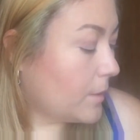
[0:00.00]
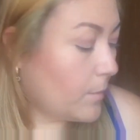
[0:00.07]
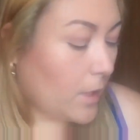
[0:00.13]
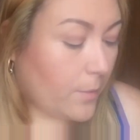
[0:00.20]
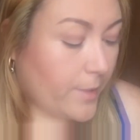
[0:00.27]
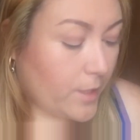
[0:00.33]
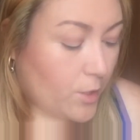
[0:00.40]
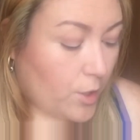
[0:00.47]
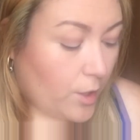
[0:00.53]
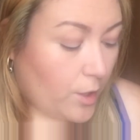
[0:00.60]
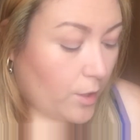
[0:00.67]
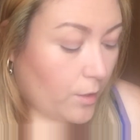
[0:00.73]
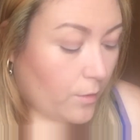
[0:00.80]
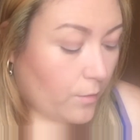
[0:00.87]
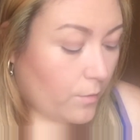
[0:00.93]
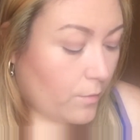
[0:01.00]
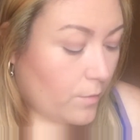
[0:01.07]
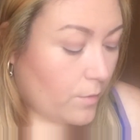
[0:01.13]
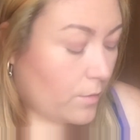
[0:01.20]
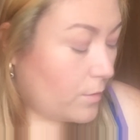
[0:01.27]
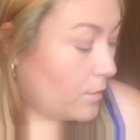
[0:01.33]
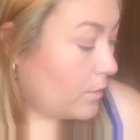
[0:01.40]
going to
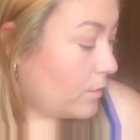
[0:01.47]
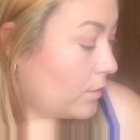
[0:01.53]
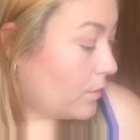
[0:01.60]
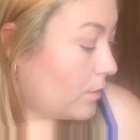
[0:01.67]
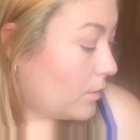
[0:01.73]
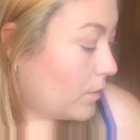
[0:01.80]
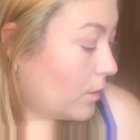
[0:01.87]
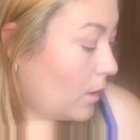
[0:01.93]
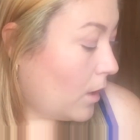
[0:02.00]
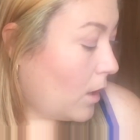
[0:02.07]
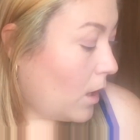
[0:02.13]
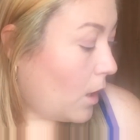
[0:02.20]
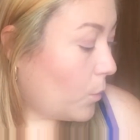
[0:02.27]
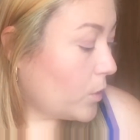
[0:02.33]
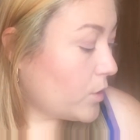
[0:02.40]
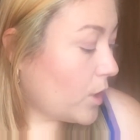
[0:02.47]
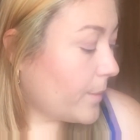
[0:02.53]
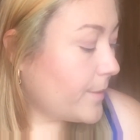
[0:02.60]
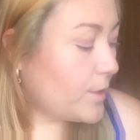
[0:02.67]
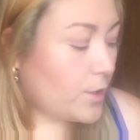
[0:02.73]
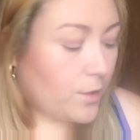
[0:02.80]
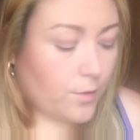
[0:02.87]
use, I was
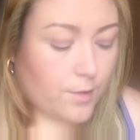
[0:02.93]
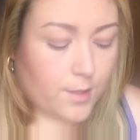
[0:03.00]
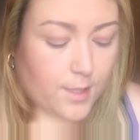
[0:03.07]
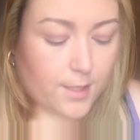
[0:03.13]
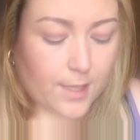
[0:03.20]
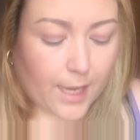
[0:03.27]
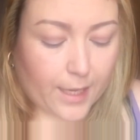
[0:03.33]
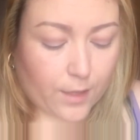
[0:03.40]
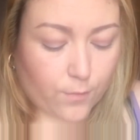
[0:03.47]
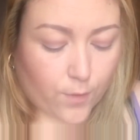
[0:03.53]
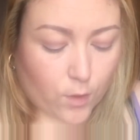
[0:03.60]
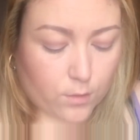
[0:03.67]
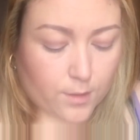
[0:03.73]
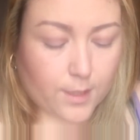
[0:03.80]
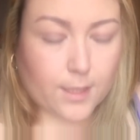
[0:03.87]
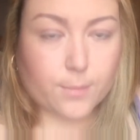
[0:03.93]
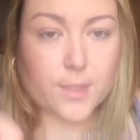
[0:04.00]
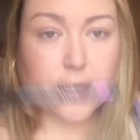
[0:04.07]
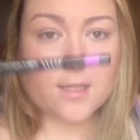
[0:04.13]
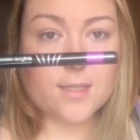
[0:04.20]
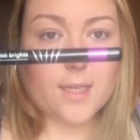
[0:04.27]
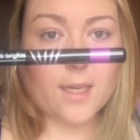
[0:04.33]
going to use this Avon Glimmer
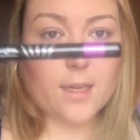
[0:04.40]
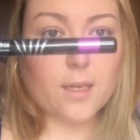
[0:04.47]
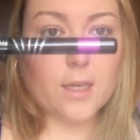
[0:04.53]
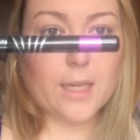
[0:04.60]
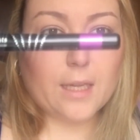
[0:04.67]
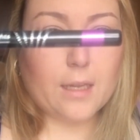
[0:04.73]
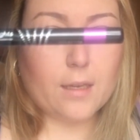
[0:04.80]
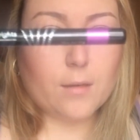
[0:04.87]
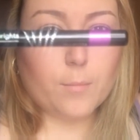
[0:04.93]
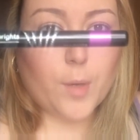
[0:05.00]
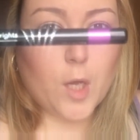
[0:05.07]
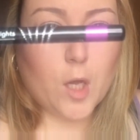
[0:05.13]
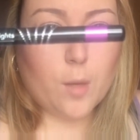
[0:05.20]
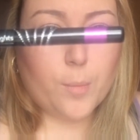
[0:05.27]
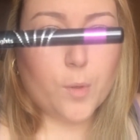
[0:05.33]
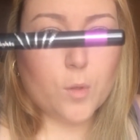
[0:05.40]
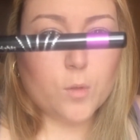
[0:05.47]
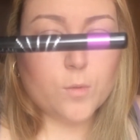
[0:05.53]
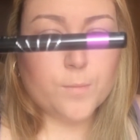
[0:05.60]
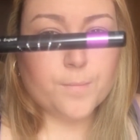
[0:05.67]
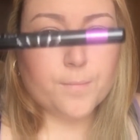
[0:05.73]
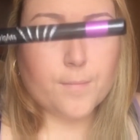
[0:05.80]
Stick in
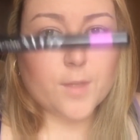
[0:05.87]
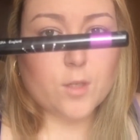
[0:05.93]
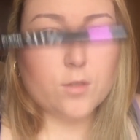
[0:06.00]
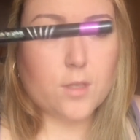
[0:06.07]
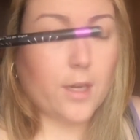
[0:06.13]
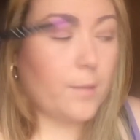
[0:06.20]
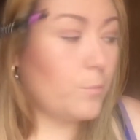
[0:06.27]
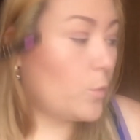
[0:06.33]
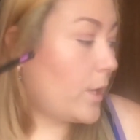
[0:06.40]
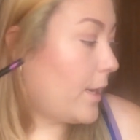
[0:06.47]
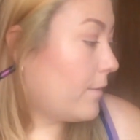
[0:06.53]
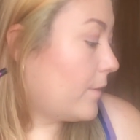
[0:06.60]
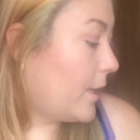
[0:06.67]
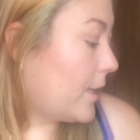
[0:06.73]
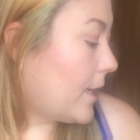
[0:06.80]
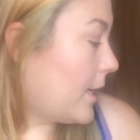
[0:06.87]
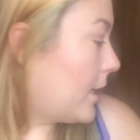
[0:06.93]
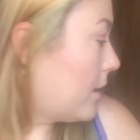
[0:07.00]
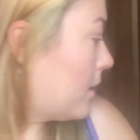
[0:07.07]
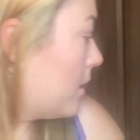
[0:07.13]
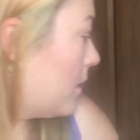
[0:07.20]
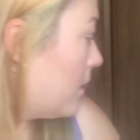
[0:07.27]
purple, because I am wearing
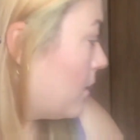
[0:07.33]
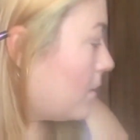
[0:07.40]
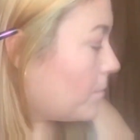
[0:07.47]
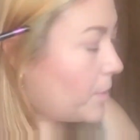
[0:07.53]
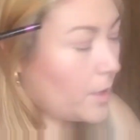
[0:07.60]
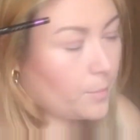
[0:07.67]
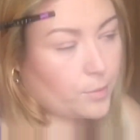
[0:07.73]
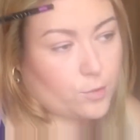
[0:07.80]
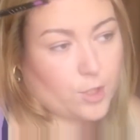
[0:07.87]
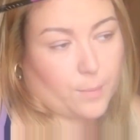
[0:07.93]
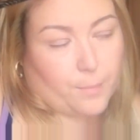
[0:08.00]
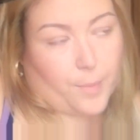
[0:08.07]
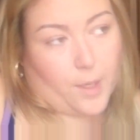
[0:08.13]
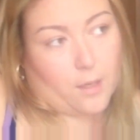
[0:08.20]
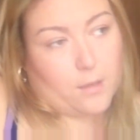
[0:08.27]
a purple jumper.